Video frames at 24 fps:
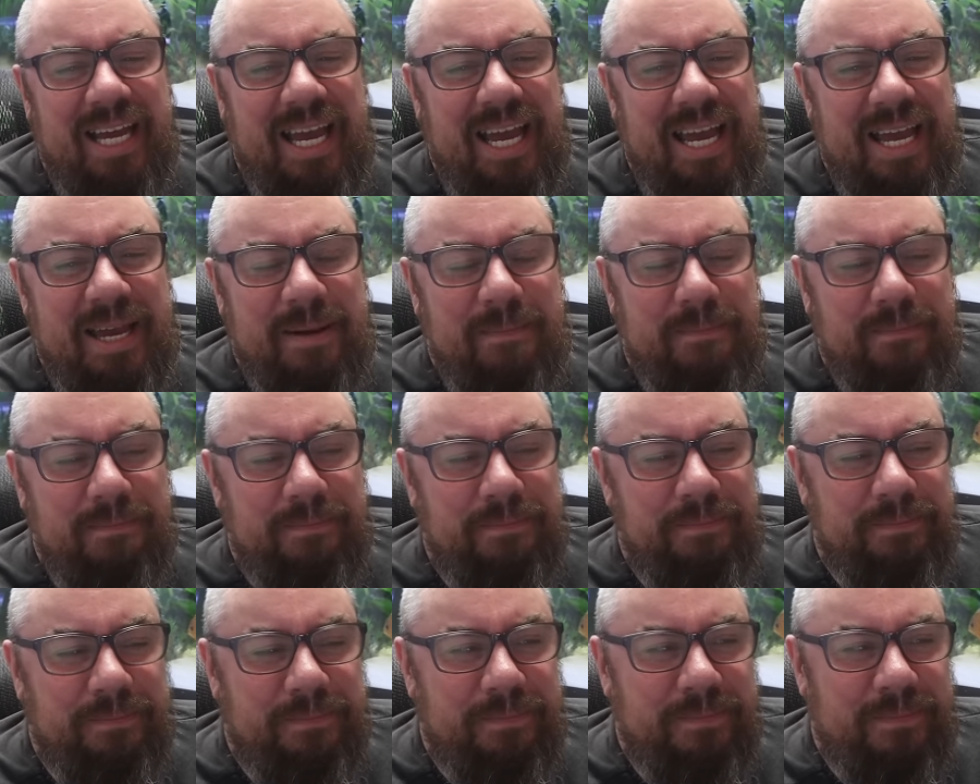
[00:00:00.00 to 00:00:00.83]

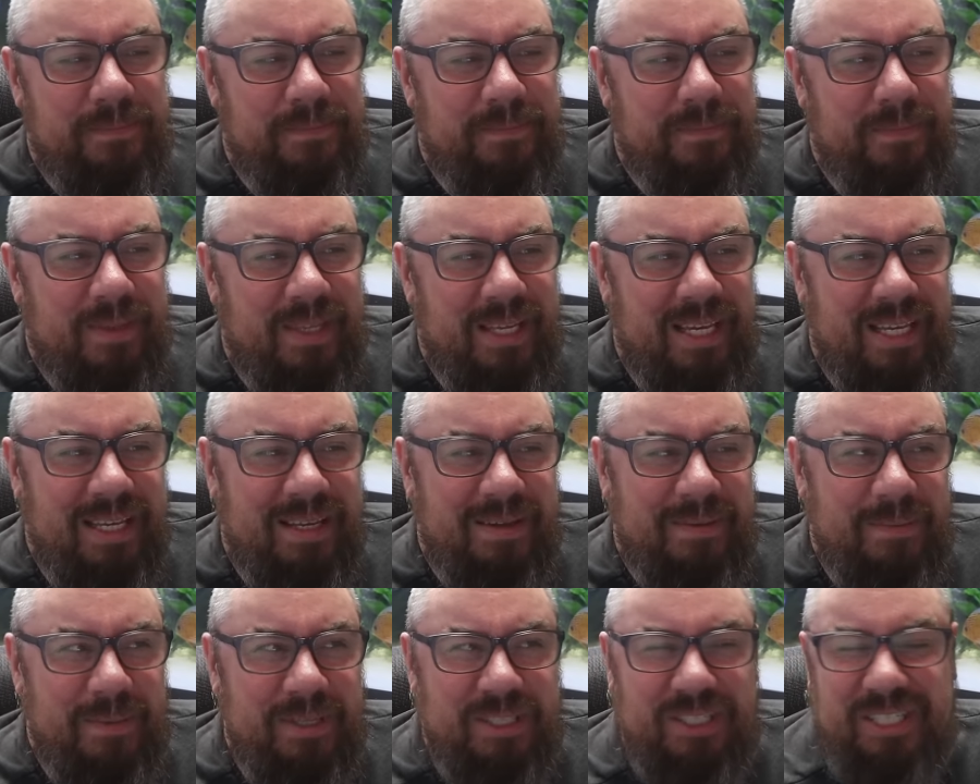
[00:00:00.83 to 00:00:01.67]

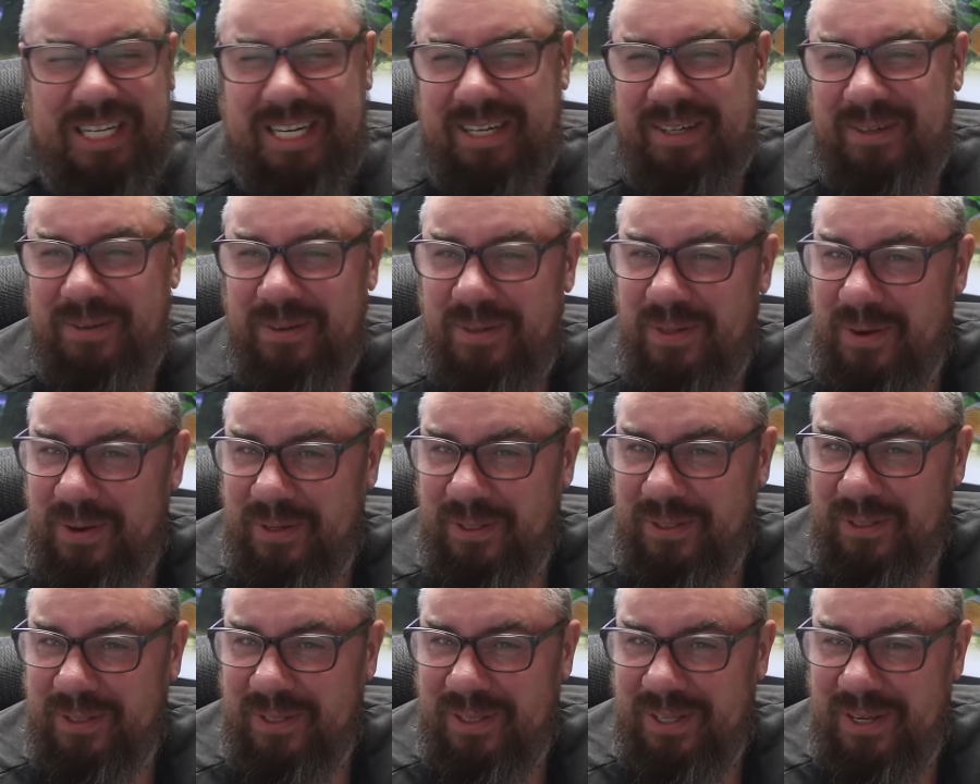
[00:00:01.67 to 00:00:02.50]
My general
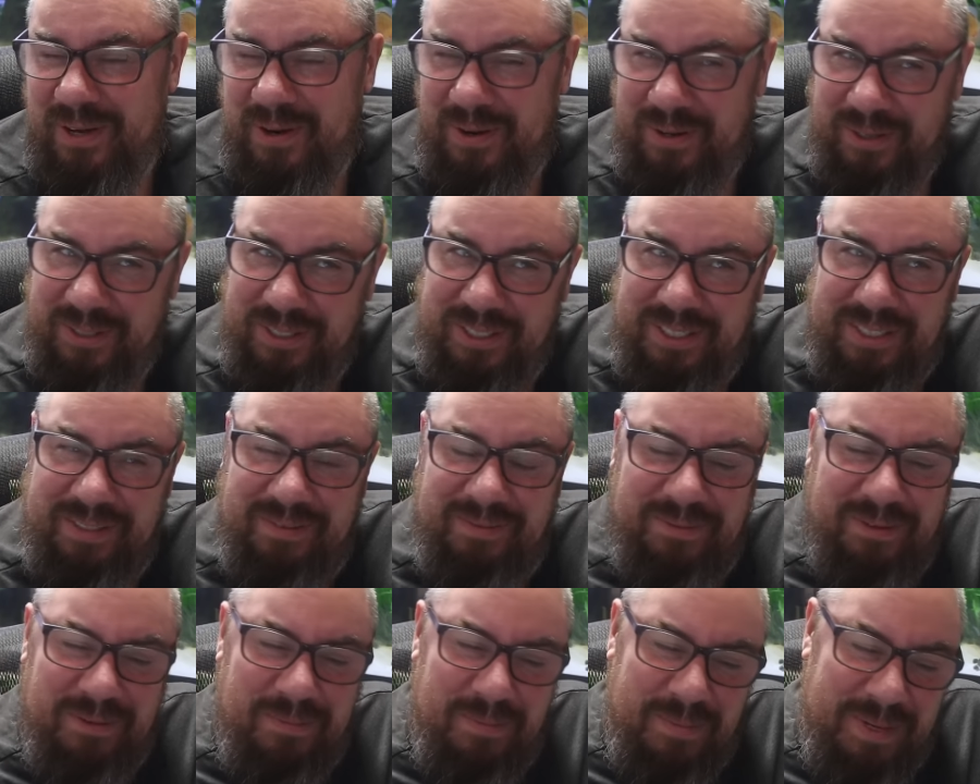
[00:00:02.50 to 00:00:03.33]
thoughts on the auction,
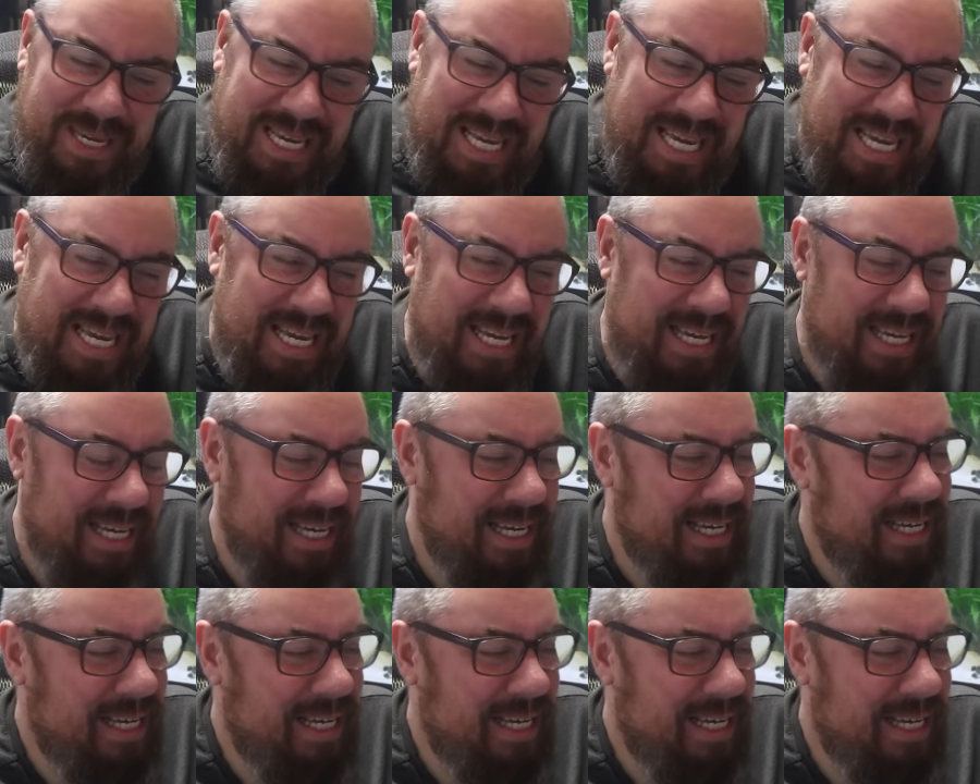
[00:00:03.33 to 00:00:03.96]
for me,